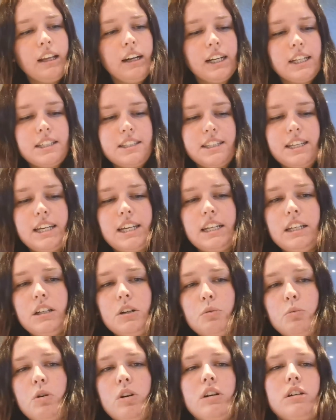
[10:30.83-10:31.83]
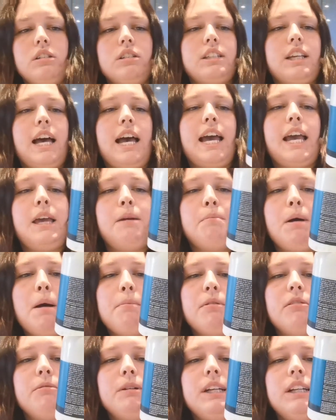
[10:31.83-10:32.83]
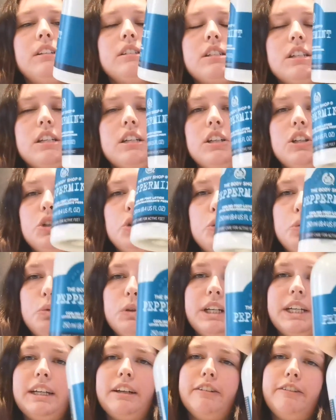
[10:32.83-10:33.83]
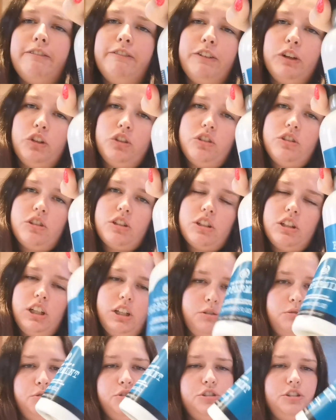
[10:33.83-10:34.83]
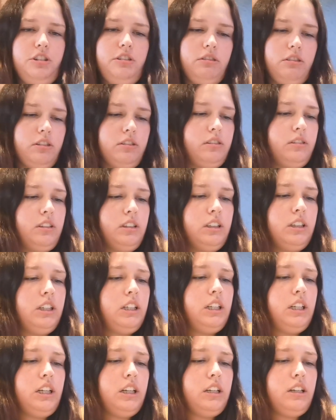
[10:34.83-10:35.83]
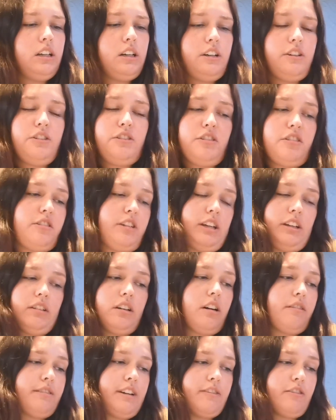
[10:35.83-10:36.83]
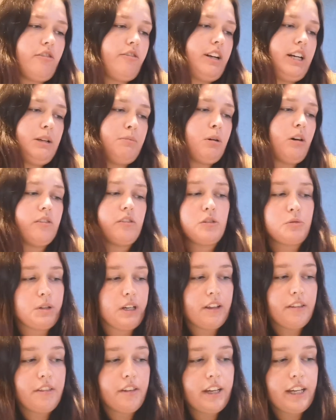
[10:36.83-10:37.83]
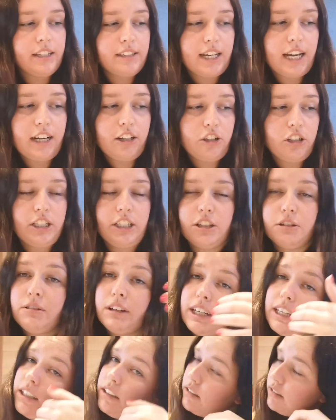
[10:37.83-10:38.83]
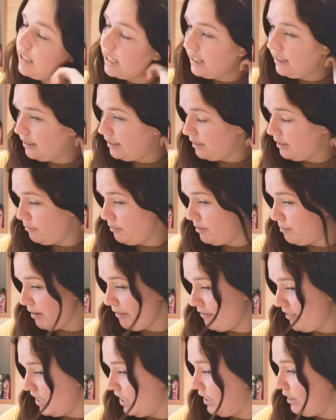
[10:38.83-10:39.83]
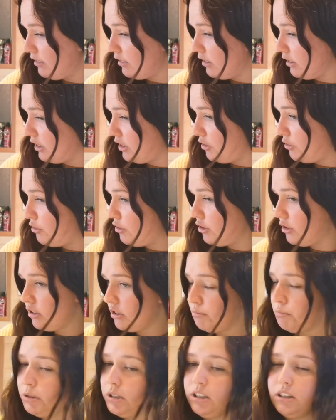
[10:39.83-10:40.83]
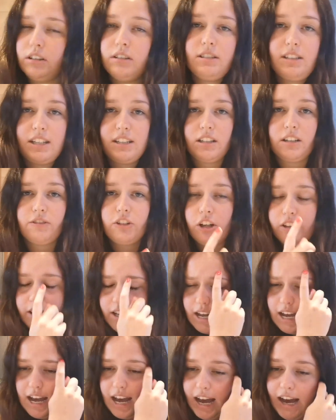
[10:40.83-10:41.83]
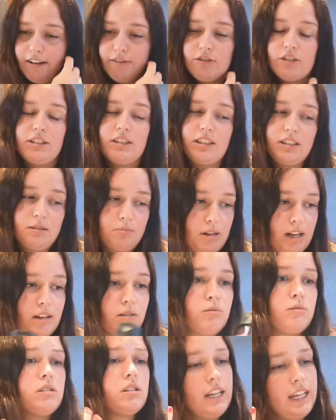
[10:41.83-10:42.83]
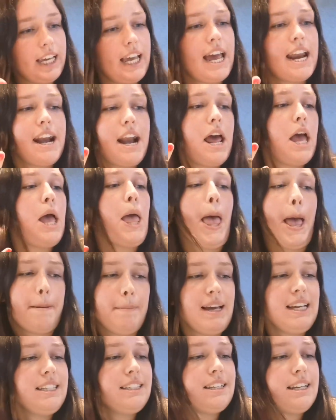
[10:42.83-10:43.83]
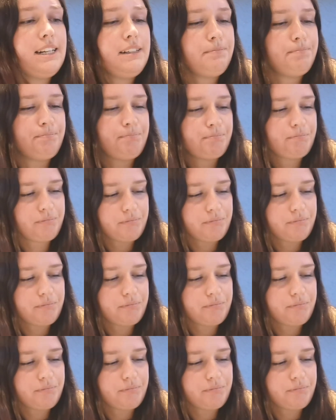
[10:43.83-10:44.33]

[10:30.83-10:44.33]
Last thing was a peppermint cooling foot lotion. Another thing that I've never really bothered with is actually doing anything with my feet like you should. But since I've got that, I have because it smells, again, amazing.